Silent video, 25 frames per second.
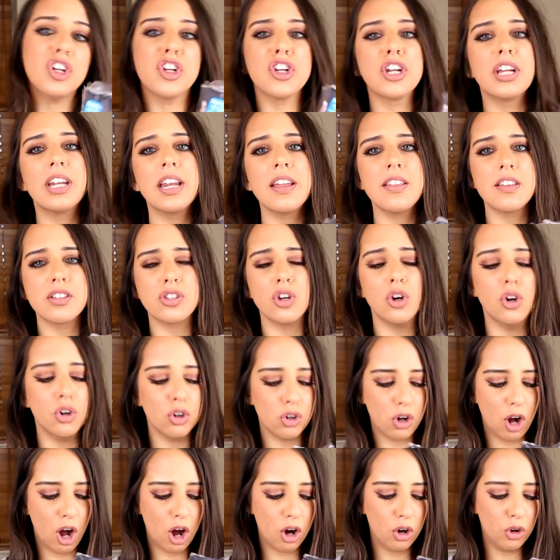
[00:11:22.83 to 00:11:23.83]
You can eat this
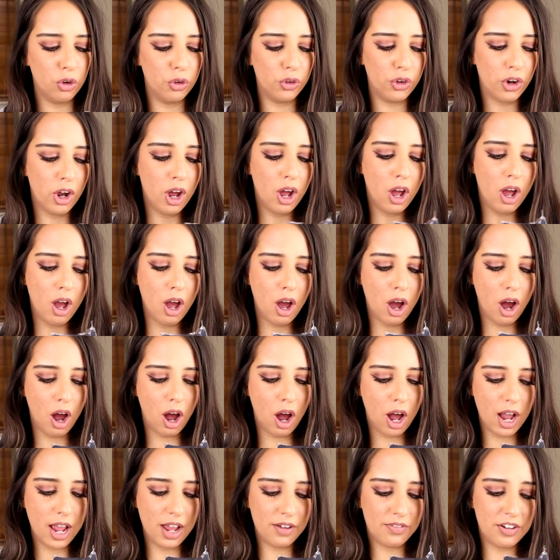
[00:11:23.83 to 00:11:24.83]
hot or cold.
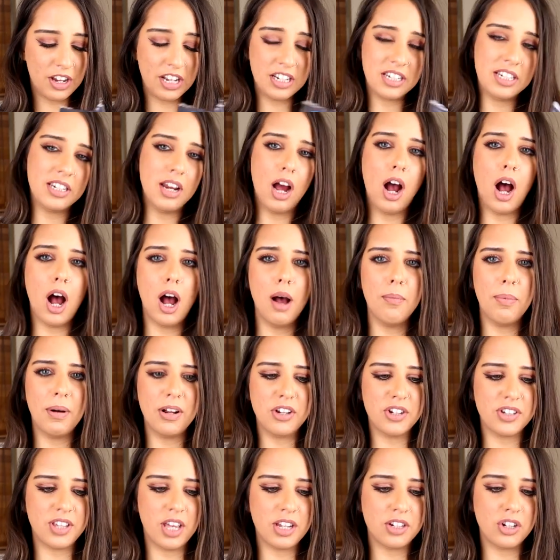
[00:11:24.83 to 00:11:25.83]
I have heated it up.
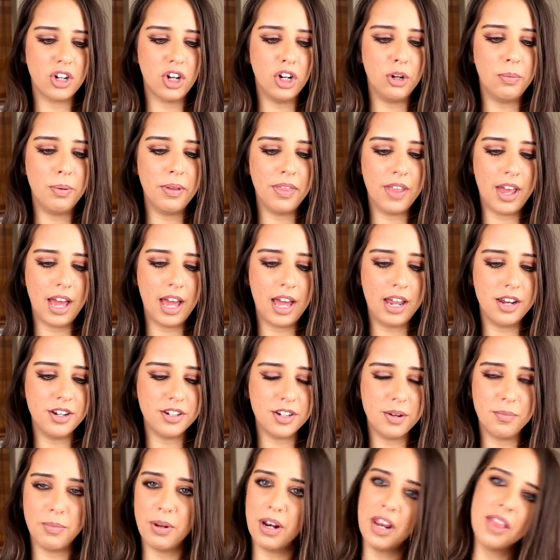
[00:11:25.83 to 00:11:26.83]
I just had to open the
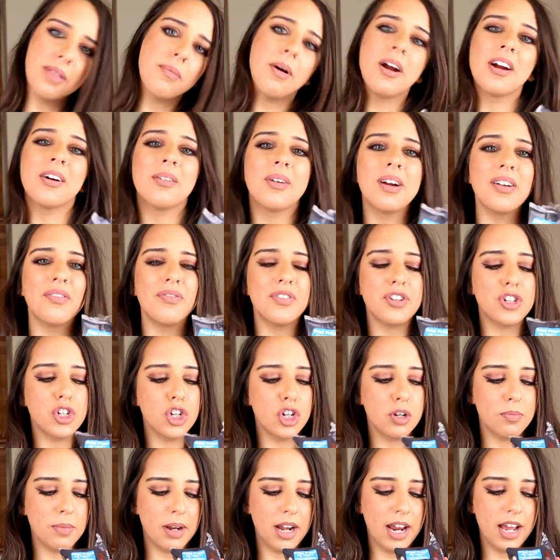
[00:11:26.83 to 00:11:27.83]
end and put it in the microwave for
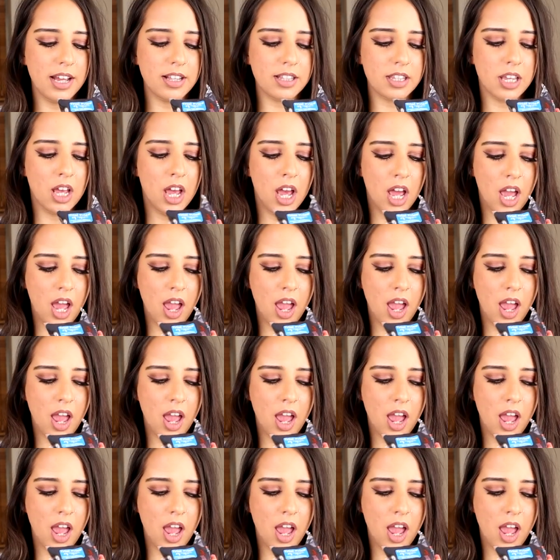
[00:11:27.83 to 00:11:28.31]
2 minutes.